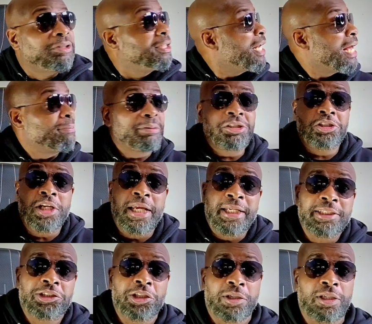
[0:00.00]
climate
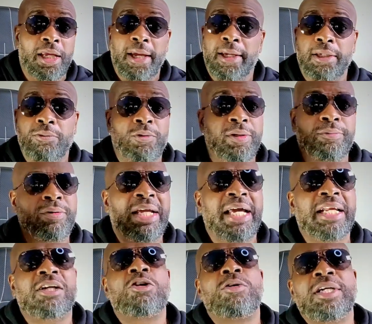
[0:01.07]
change. We got
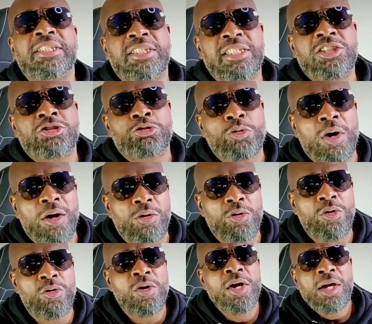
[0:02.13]
to go ahead and destroy our
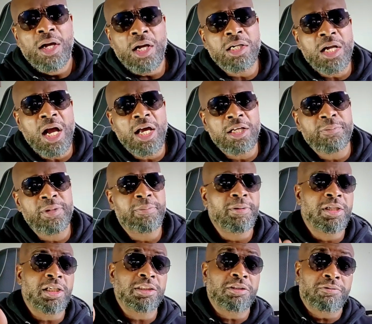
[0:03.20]
whole economy
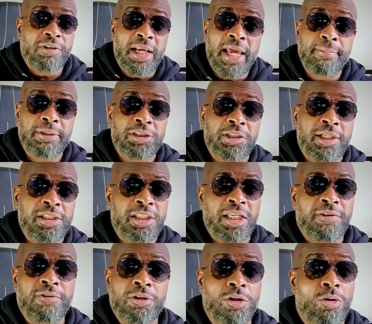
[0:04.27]
because of climate change,
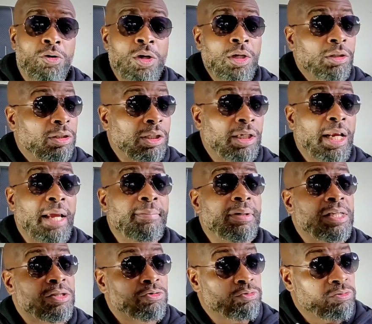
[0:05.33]
even though the climate
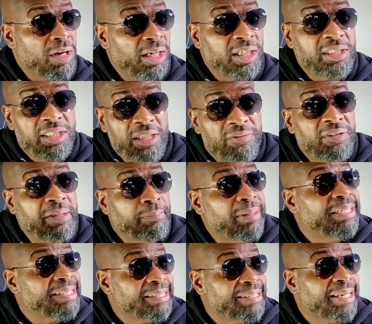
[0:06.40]
has relatively
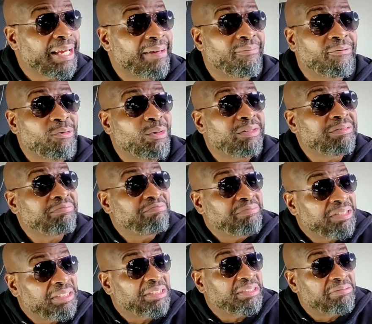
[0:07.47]
been the same for
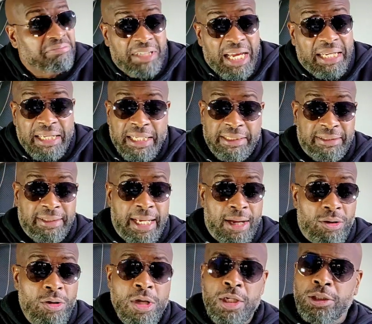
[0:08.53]
decades
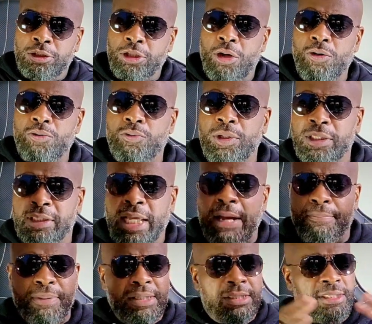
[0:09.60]
now. So with
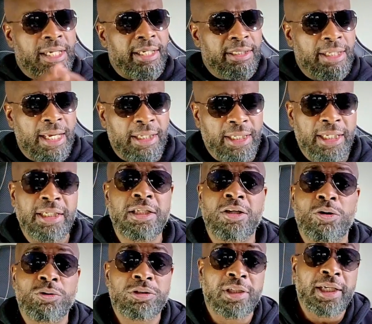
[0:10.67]
that being said, that lady
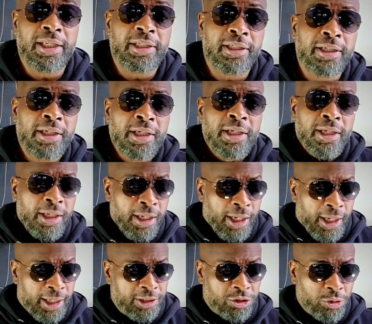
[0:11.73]
goes ahead
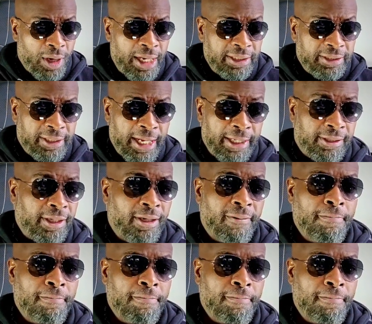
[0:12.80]
and tries that